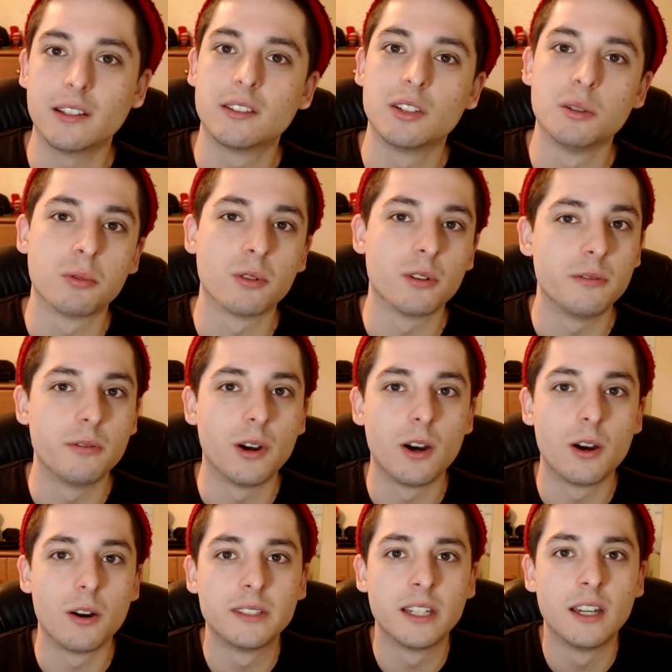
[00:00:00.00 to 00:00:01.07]
super
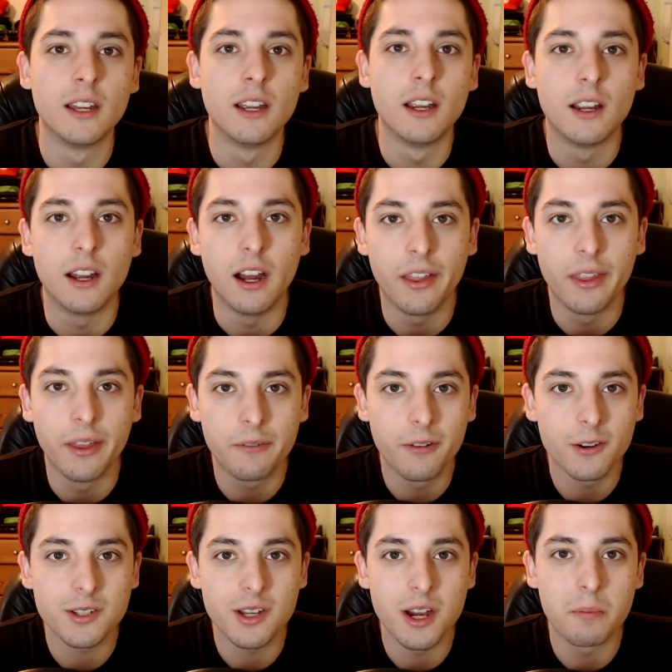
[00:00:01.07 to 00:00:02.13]
involved, that
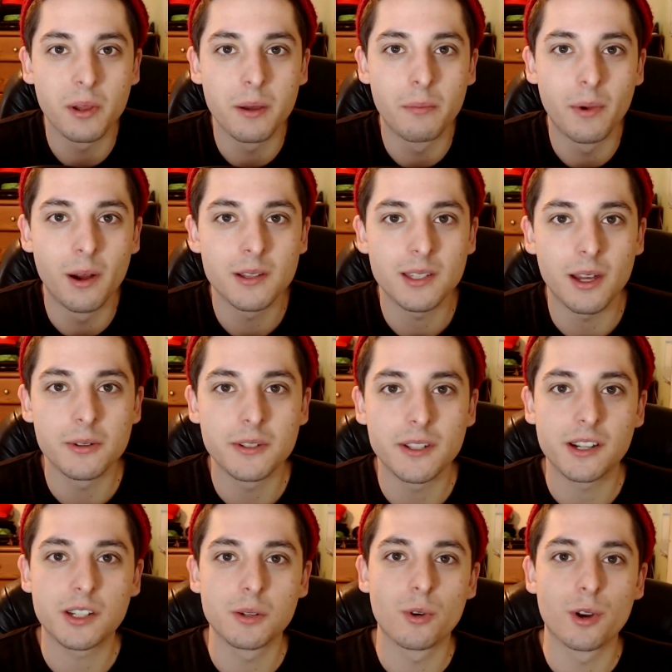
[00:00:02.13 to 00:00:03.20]
first couple of months I was
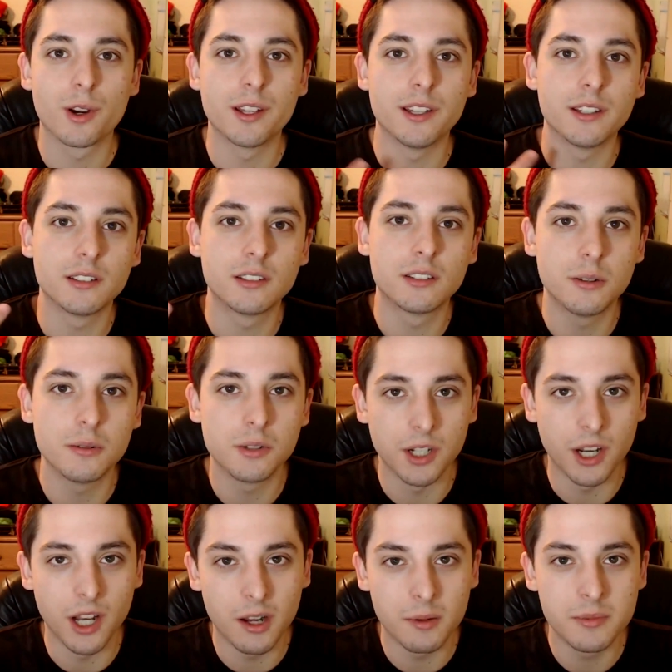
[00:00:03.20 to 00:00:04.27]
actually working 2
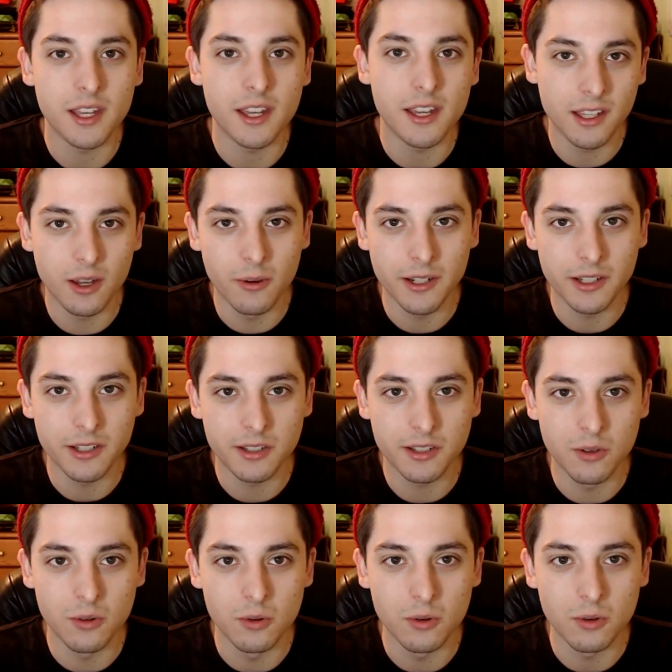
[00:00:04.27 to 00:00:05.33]
jobs and going to
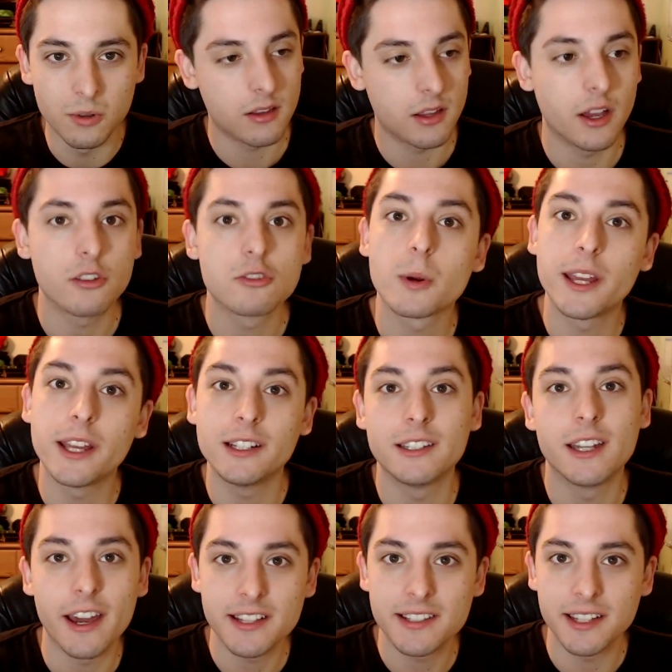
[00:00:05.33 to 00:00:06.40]
school. I was working
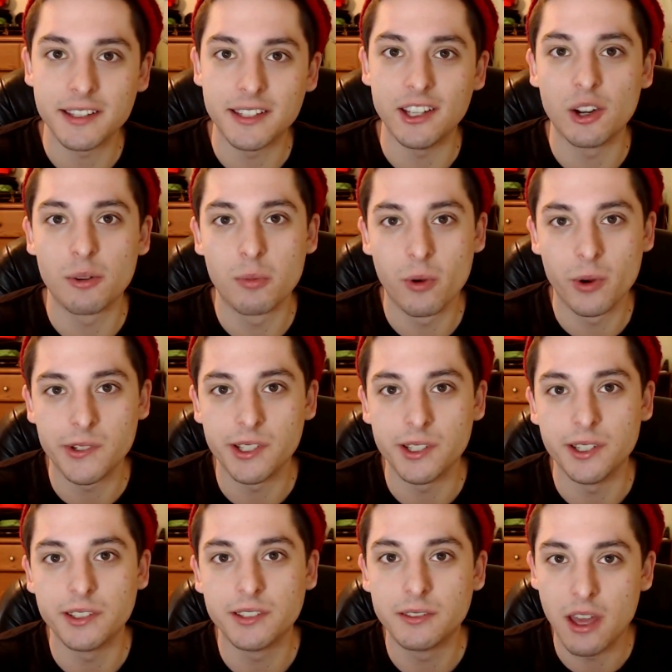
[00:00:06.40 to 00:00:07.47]
nights at the airport
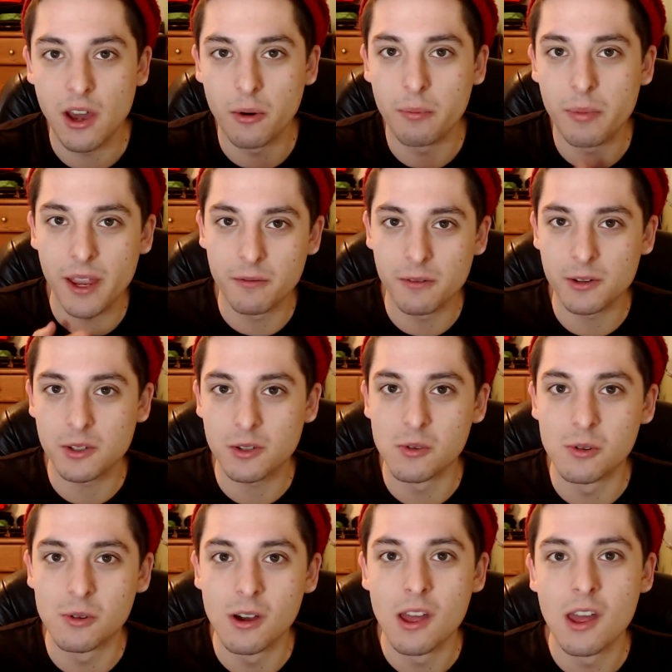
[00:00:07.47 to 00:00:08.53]
to help pay for
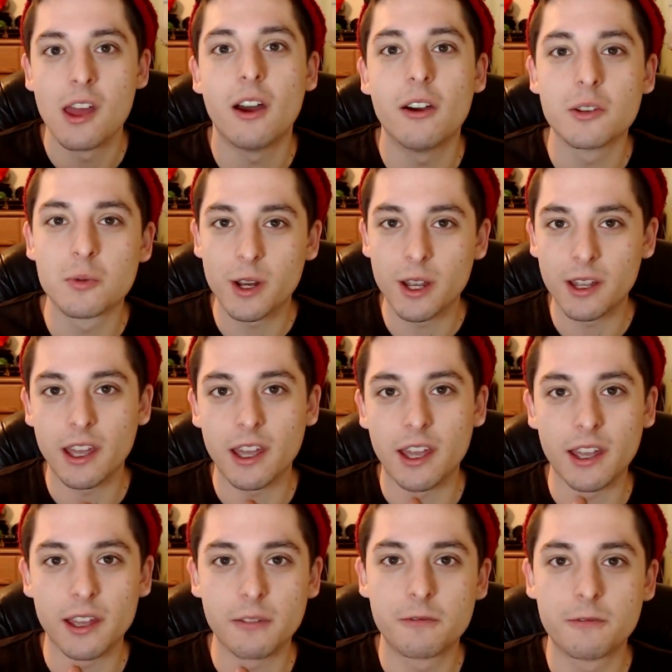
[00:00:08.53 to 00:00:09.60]
school. I was working
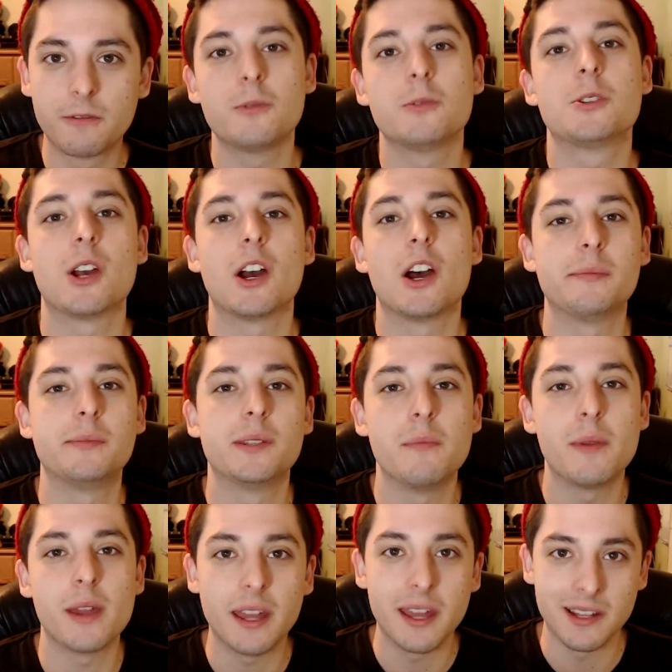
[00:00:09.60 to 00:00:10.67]
a food job to
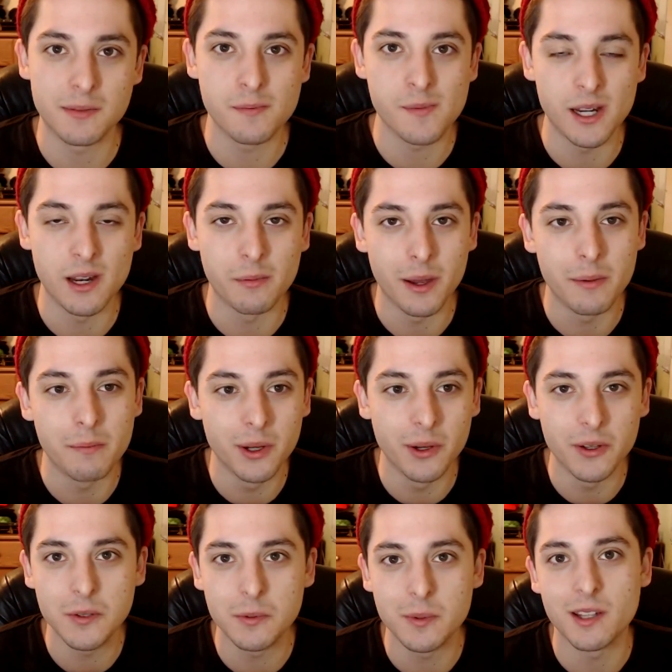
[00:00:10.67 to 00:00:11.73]
make ends meet on my
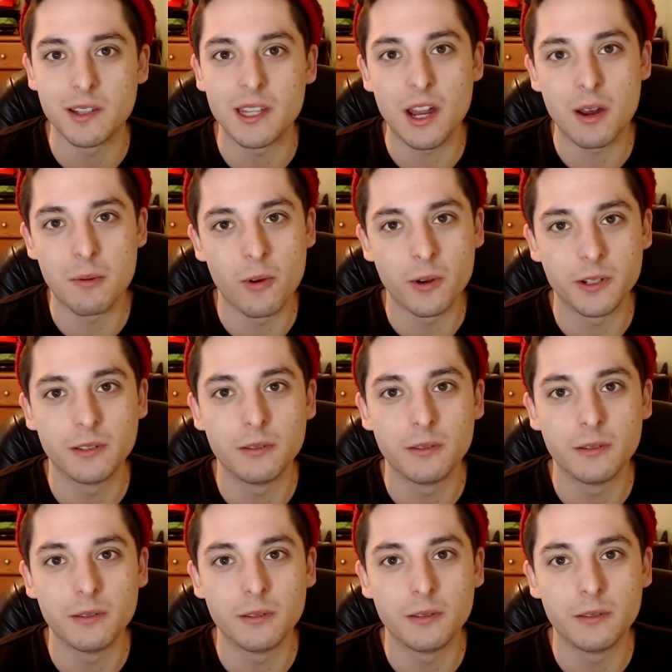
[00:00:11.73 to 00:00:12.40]
bills, because the airport,